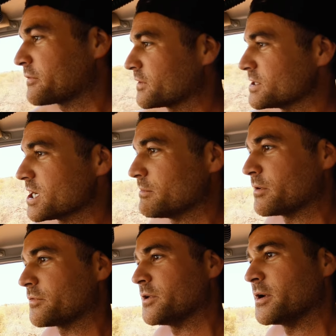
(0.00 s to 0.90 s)
Definitely jump
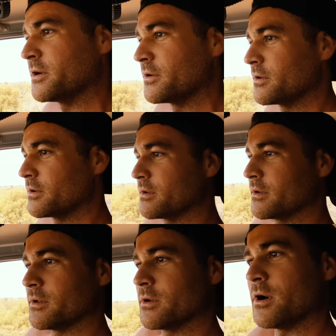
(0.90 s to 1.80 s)
off the
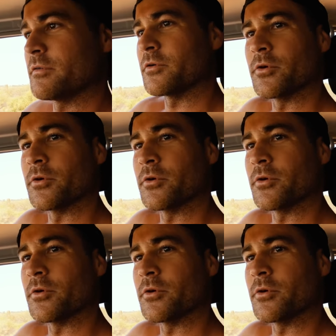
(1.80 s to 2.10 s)
roof.